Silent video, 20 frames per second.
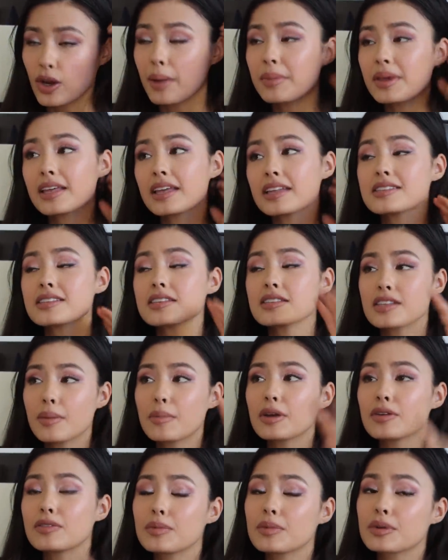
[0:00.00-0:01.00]
I mean, this is
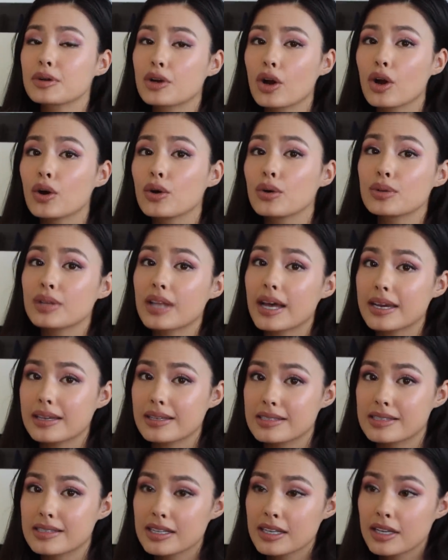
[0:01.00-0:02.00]
coming from the girl who
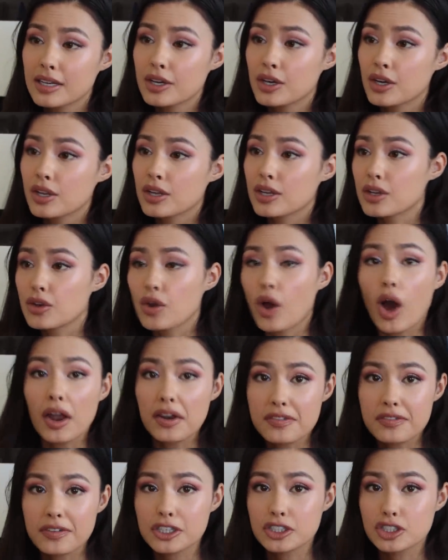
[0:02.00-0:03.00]
likes
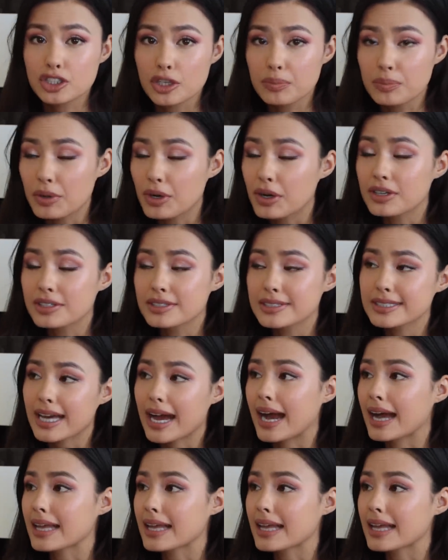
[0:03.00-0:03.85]
nonfiction books.